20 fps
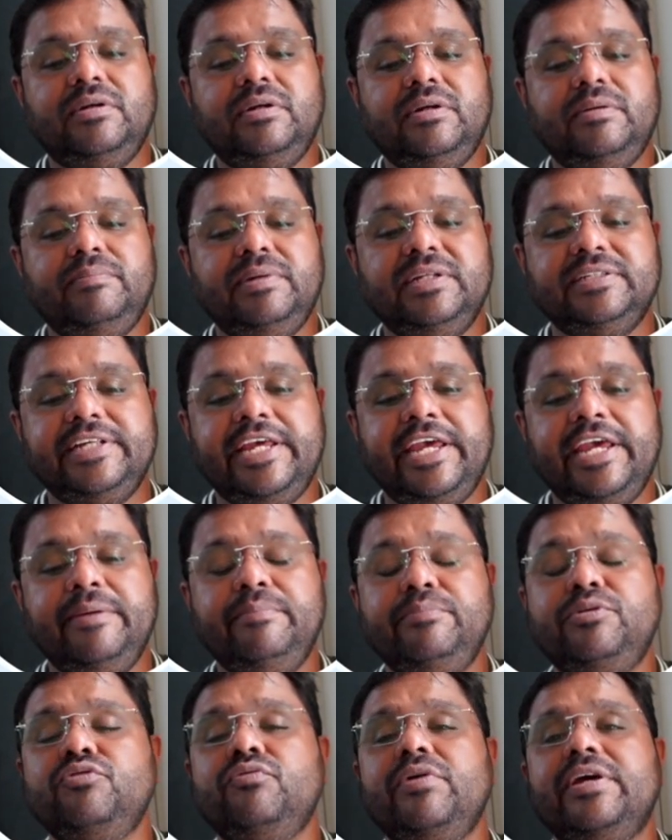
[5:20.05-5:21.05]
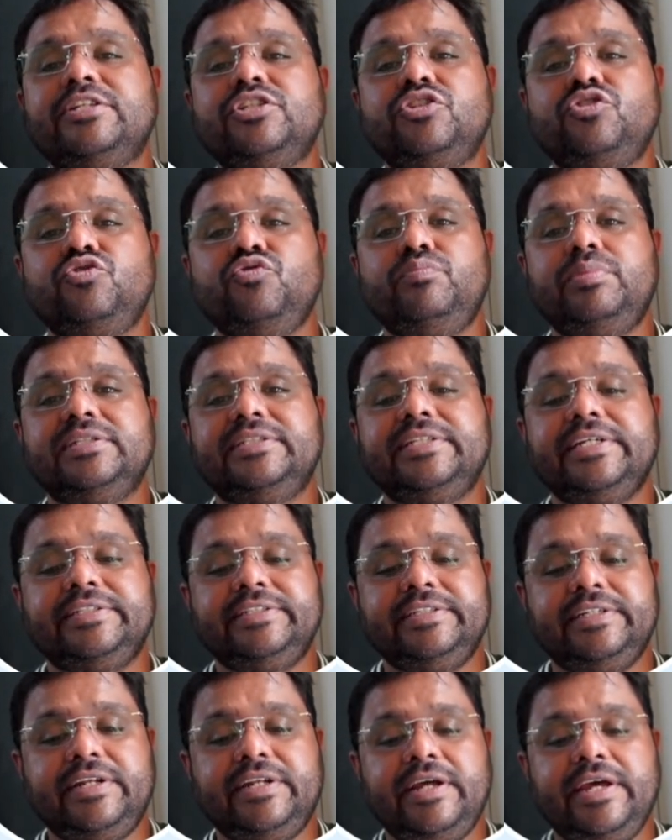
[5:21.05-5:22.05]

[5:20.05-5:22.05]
plus am2x2 plus etc.